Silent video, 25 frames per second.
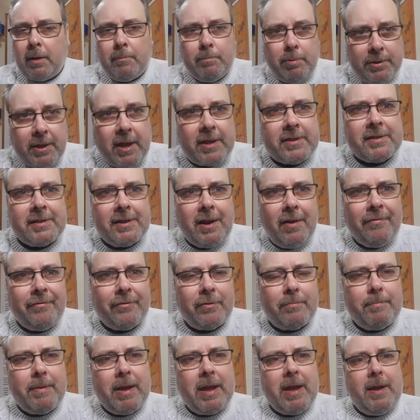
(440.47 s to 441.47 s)
But that's enough
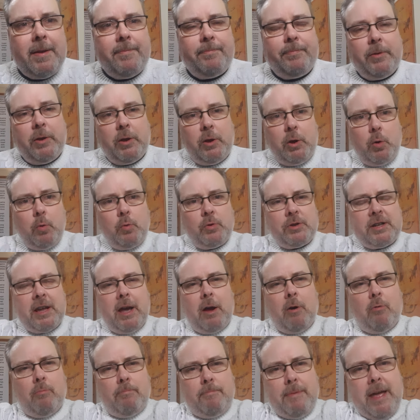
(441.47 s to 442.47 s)
from me. You
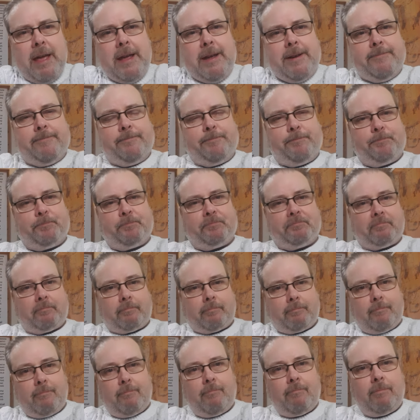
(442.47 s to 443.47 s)
tell me.
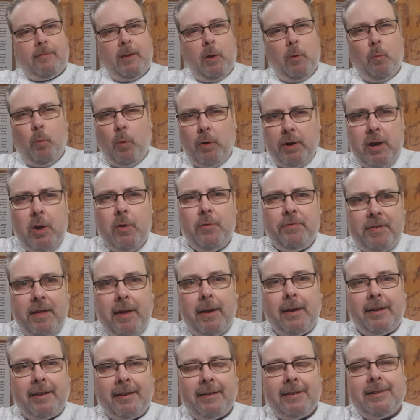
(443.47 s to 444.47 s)
What do you
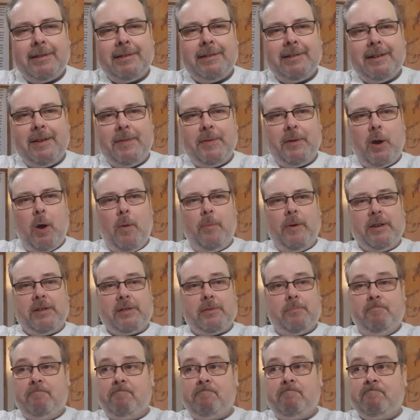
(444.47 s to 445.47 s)
think in the
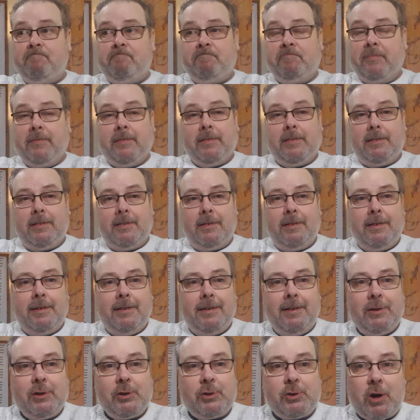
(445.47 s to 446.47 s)
comments?
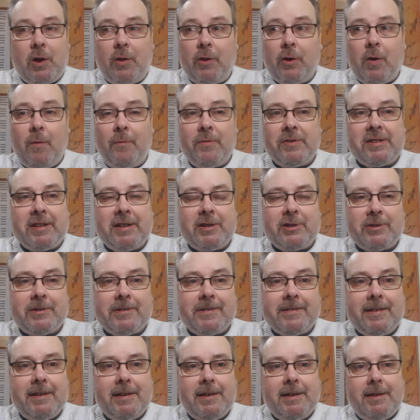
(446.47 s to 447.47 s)
Start the conversation.
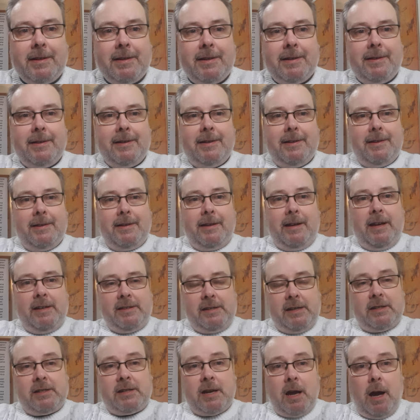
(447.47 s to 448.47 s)

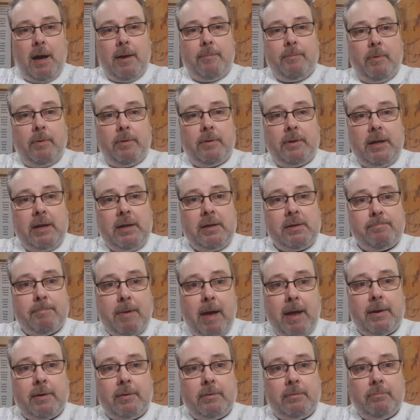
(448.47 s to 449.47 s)
Is it time that these
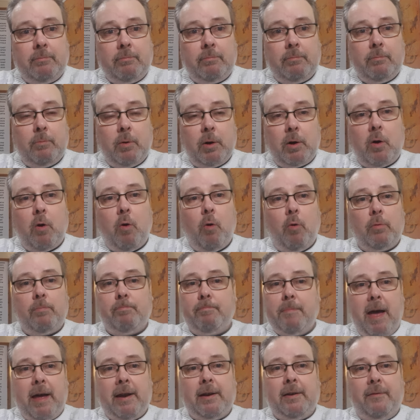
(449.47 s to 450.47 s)
men were called
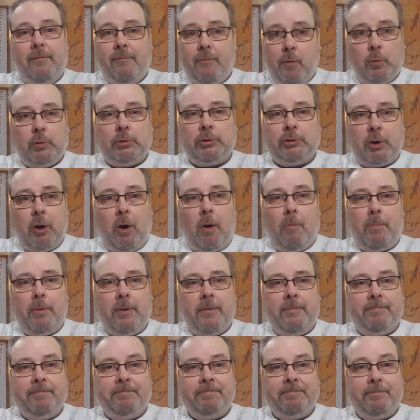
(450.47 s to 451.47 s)
men, full stop?
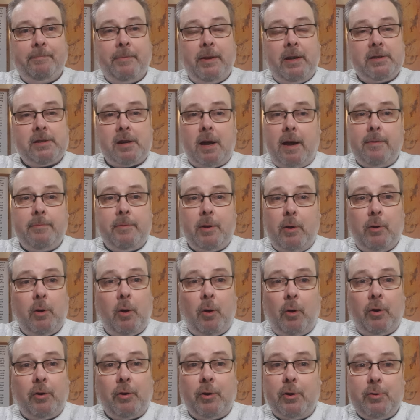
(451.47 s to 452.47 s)
Because I'm no
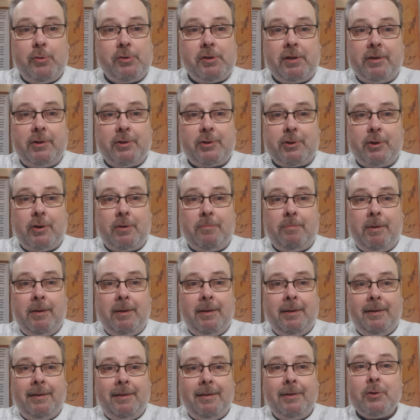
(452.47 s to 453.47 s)
longer using the term
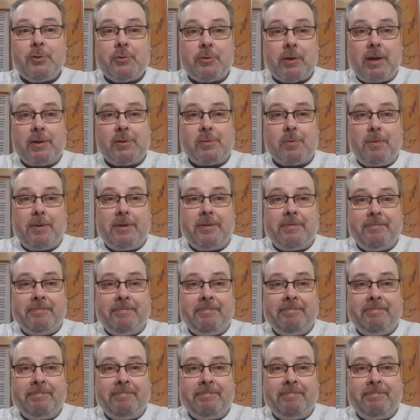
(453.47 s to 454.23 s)
trans women.